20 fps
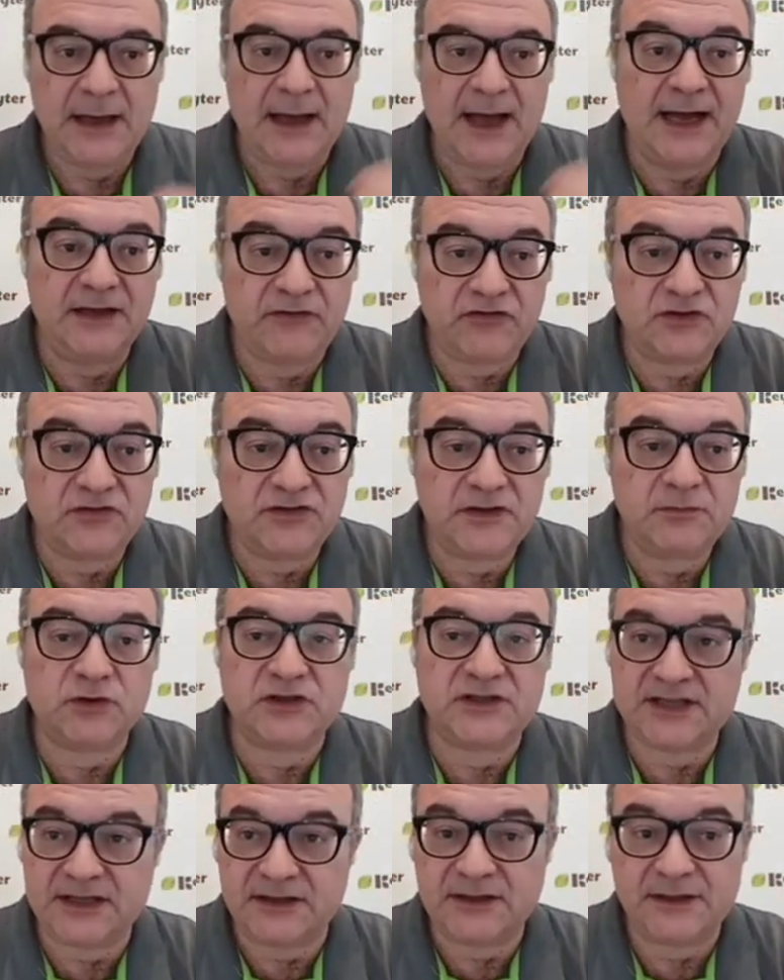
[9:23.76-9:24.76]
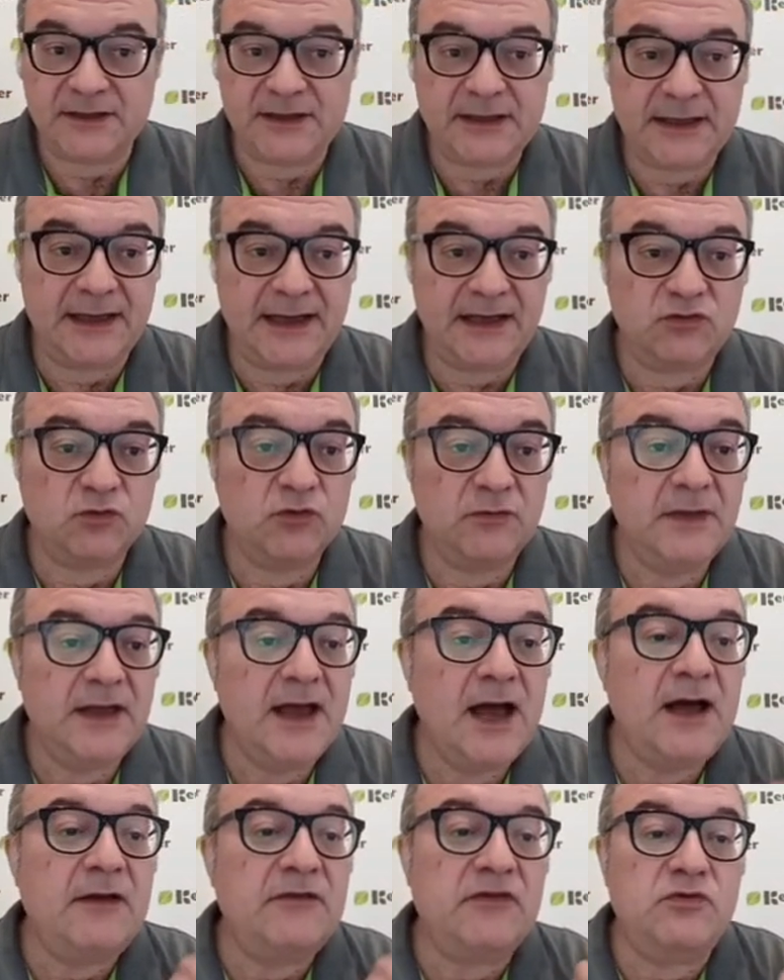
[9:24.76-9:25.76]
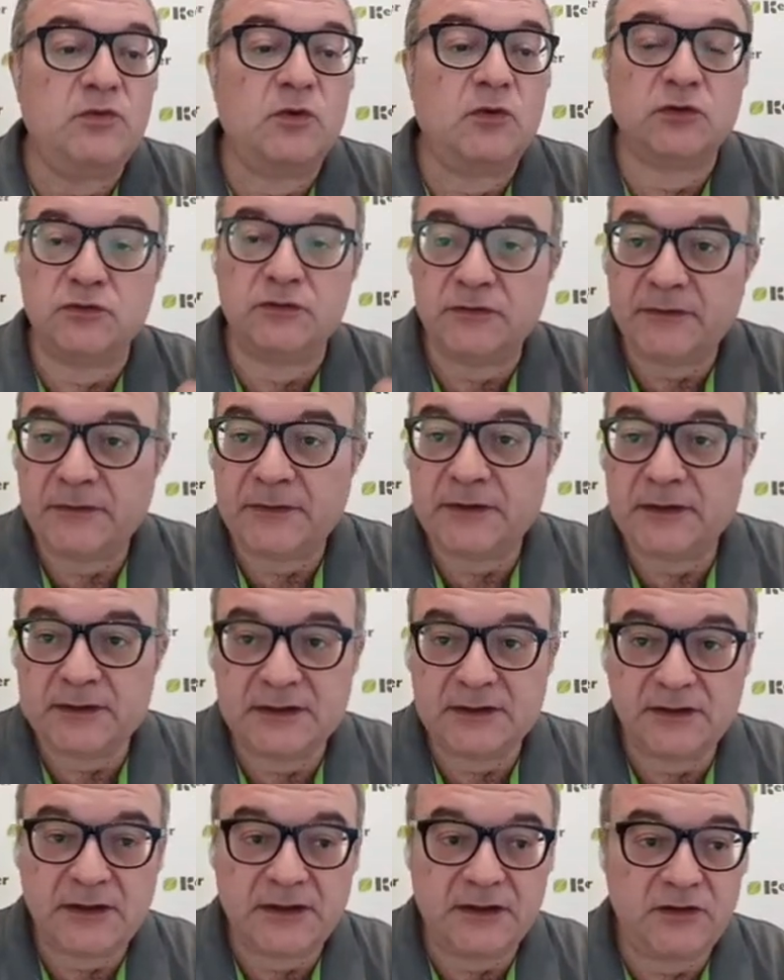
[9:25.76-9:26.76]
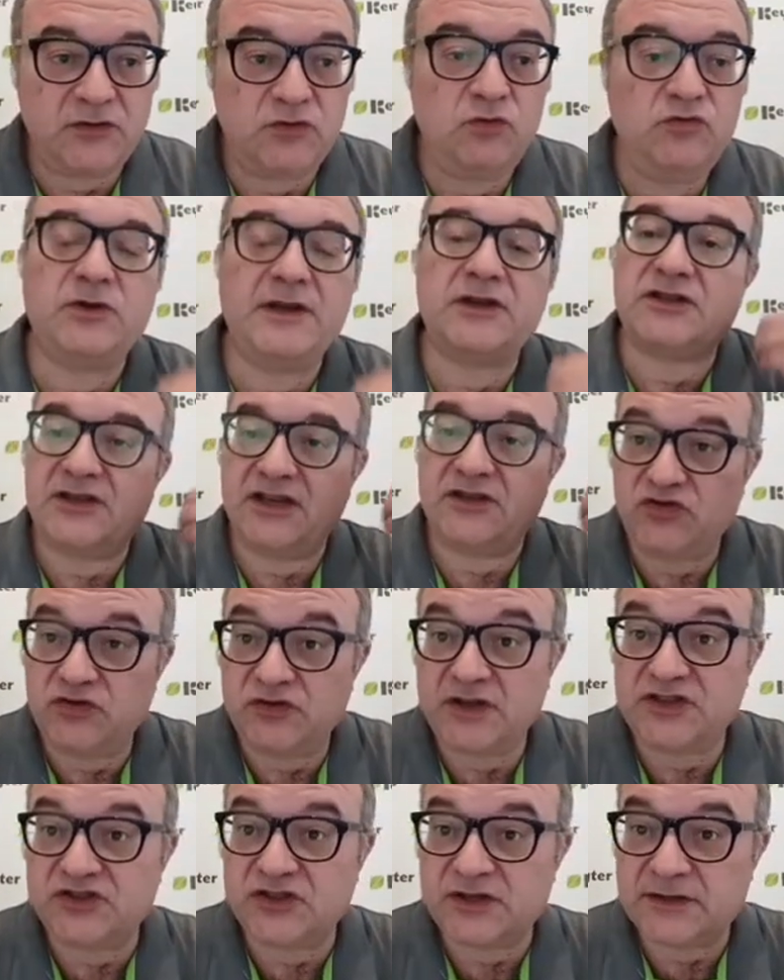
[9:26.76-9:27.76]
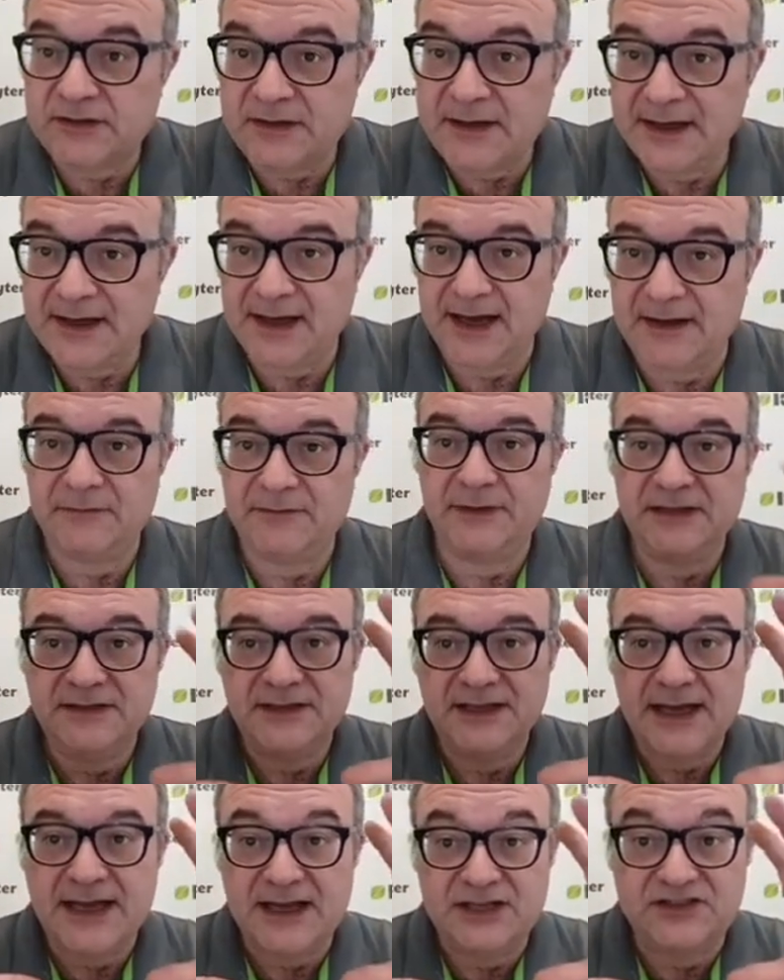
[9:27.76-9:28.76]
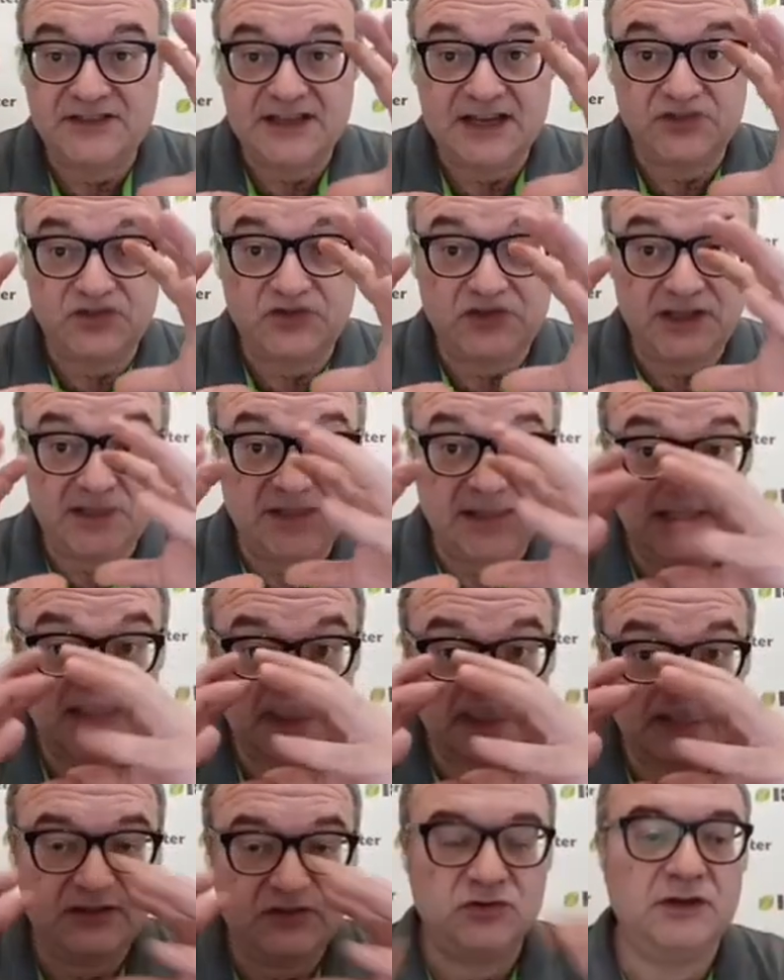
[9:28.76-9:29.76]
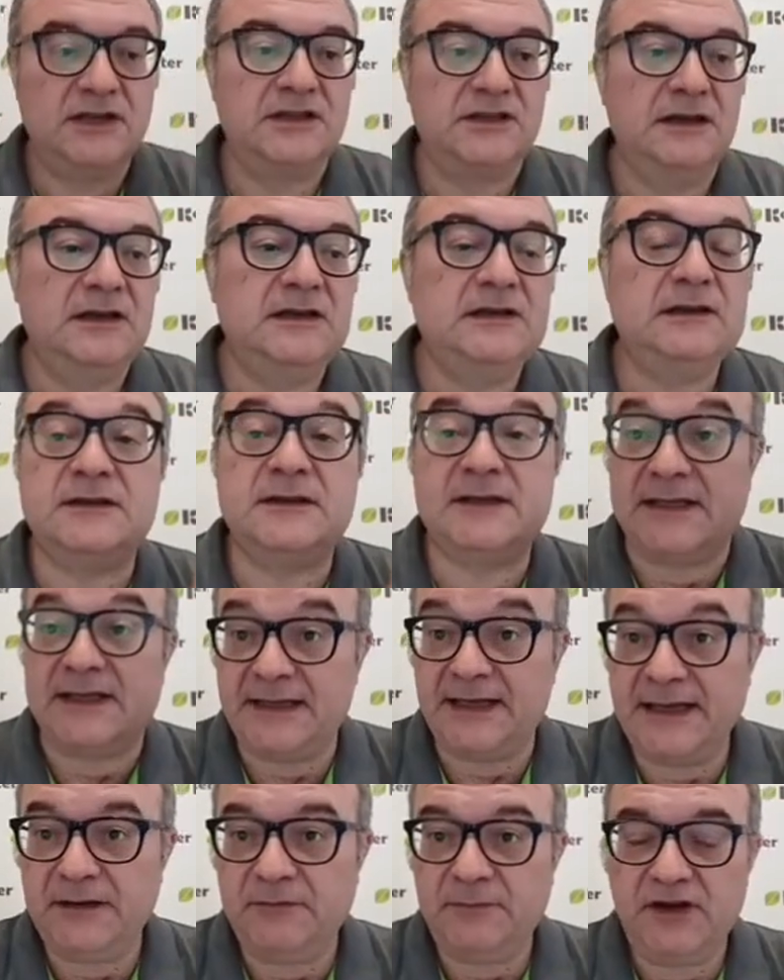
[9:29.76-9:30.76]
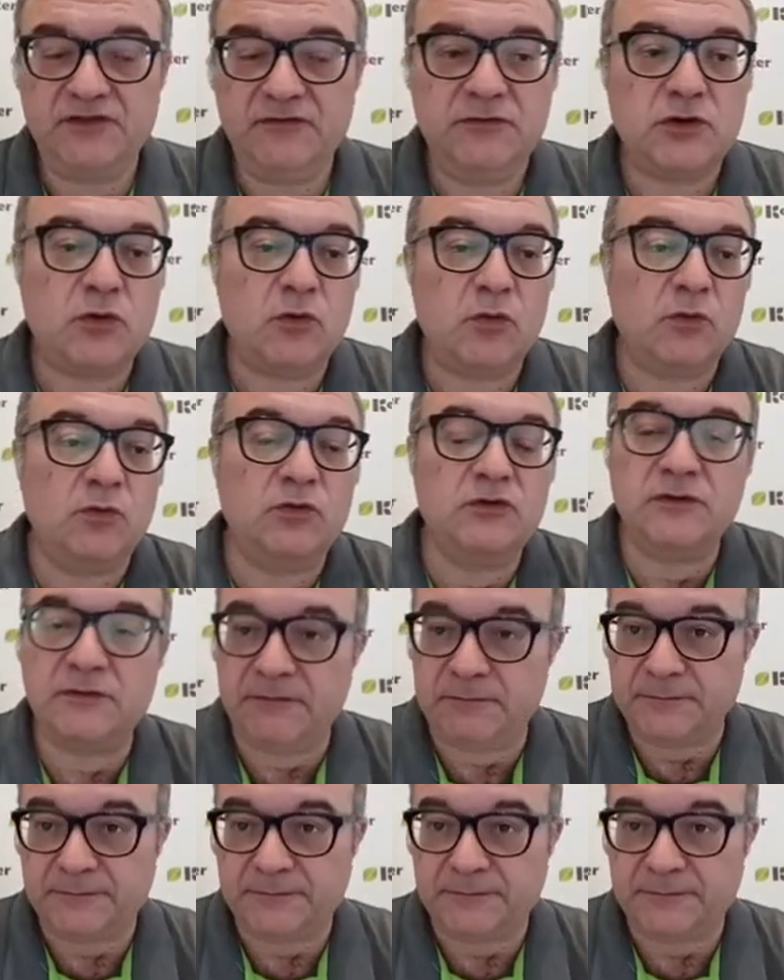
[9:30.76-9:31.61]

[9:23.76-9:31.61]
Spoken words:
At 50%, it will be half full. To reach saturation and make the air saturate as it decreases, it must be cooled.